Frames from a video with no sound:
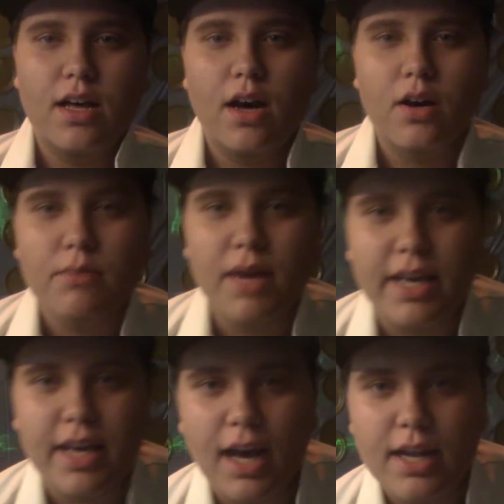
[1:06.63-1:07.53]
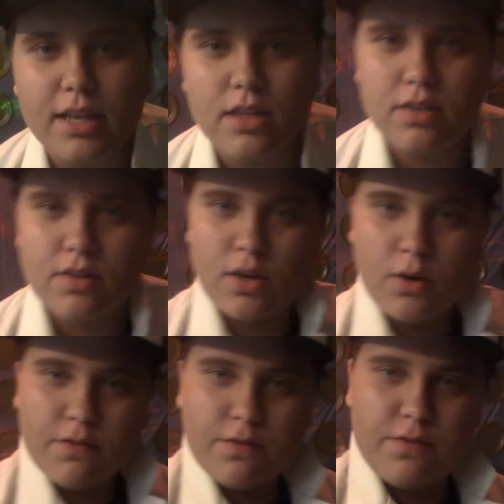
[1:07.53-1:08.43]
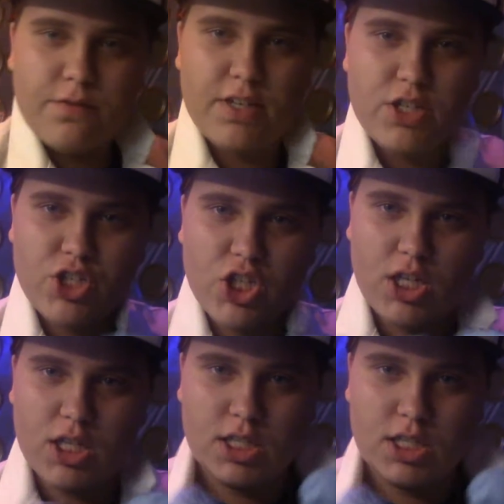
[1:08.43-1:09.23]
Oh my god, I look so official.